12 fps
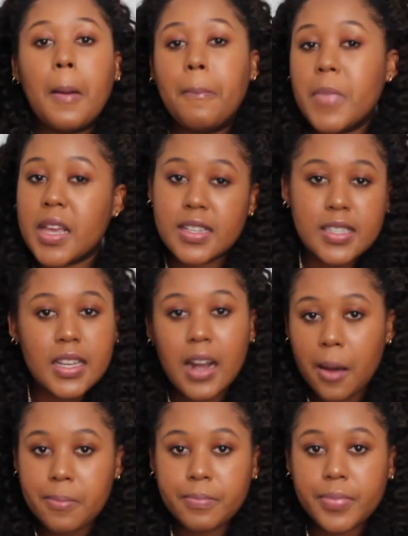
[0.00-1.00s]
mix it
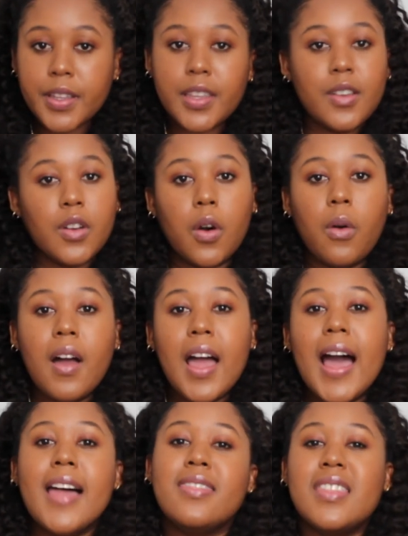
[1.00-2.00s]
up, you know,
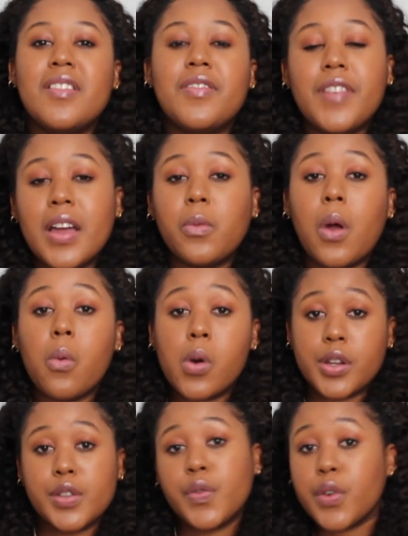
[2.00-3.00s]
and then find what
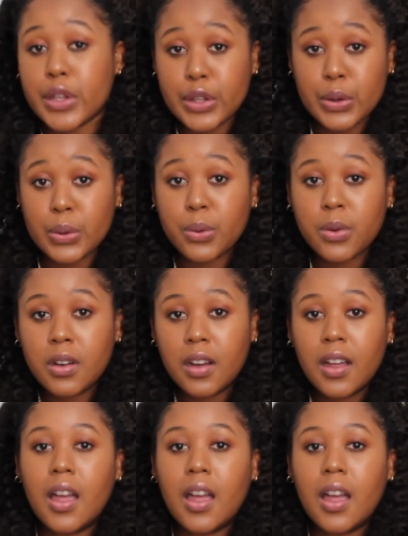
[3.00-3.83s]
works for you